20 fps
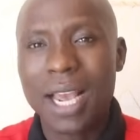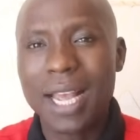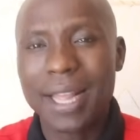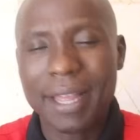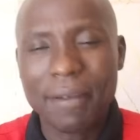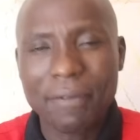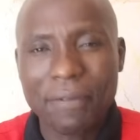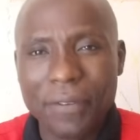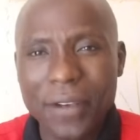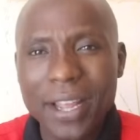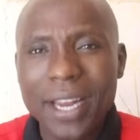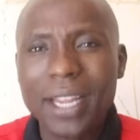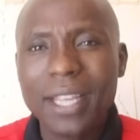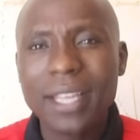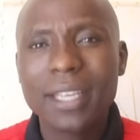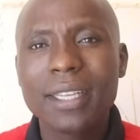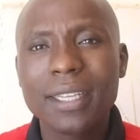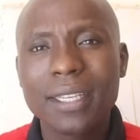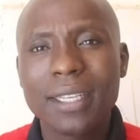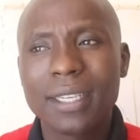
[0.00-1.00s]
And the
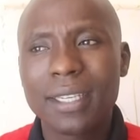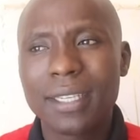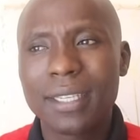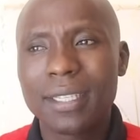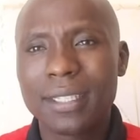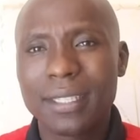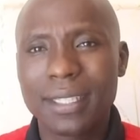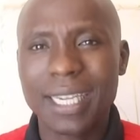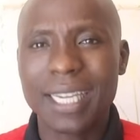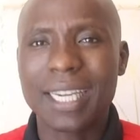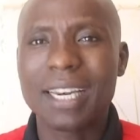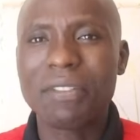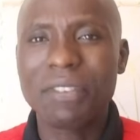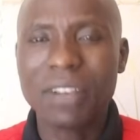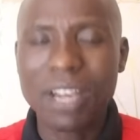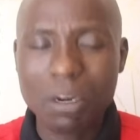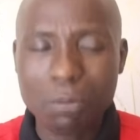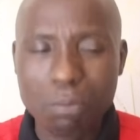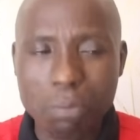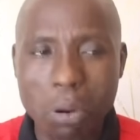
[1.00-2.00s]
very
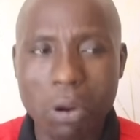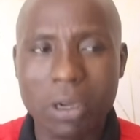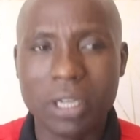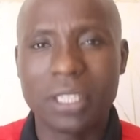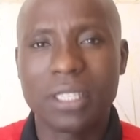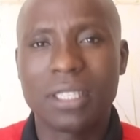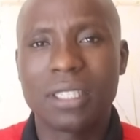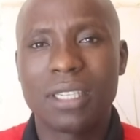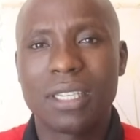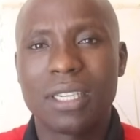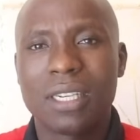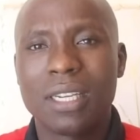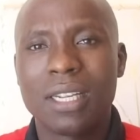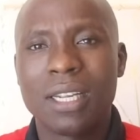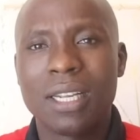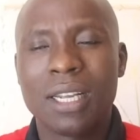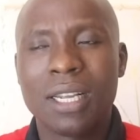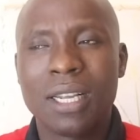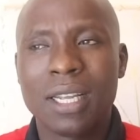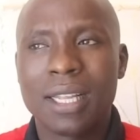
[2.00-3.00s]
significant point
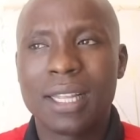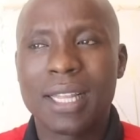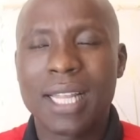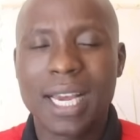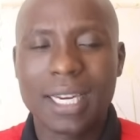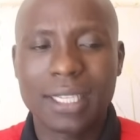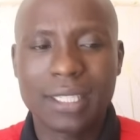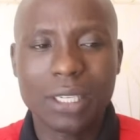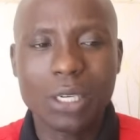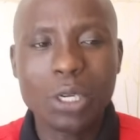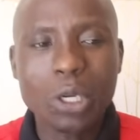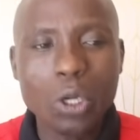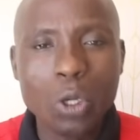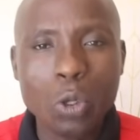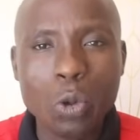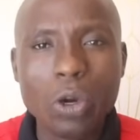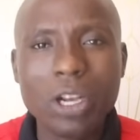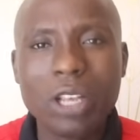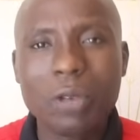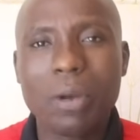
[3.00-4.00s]
that
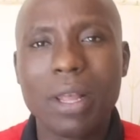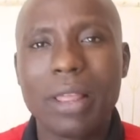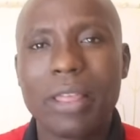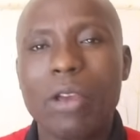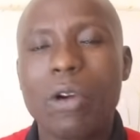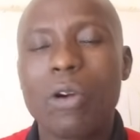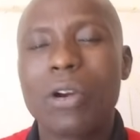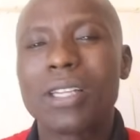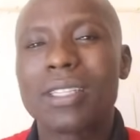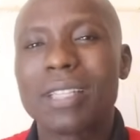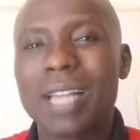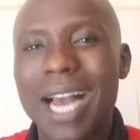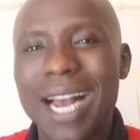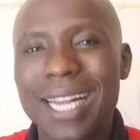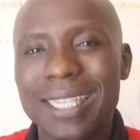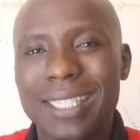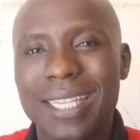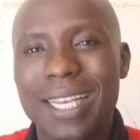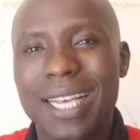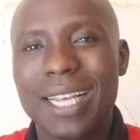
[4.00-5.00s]
Ngugi wa Thion'go is
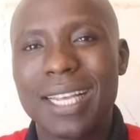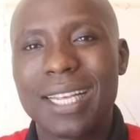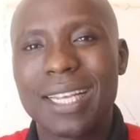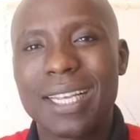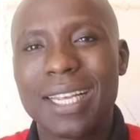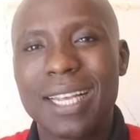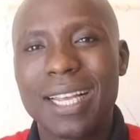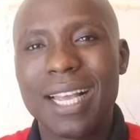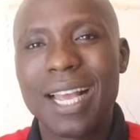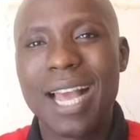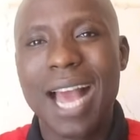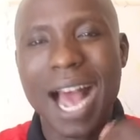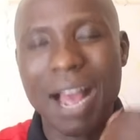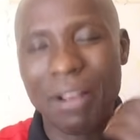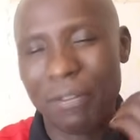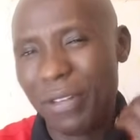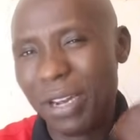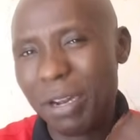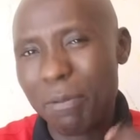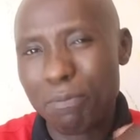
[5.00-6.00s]
asking,
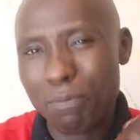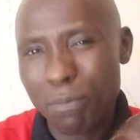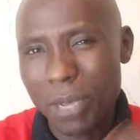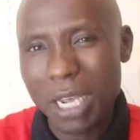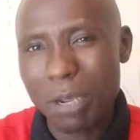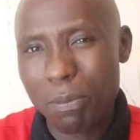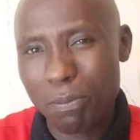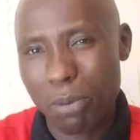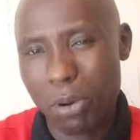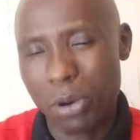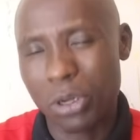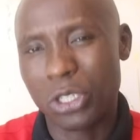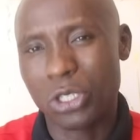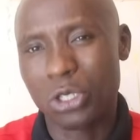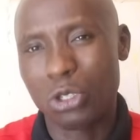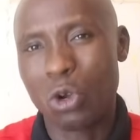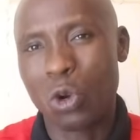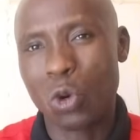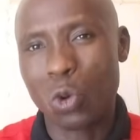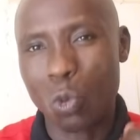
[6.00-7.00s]
a very big
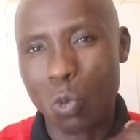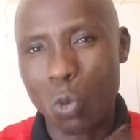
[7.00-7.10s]
point on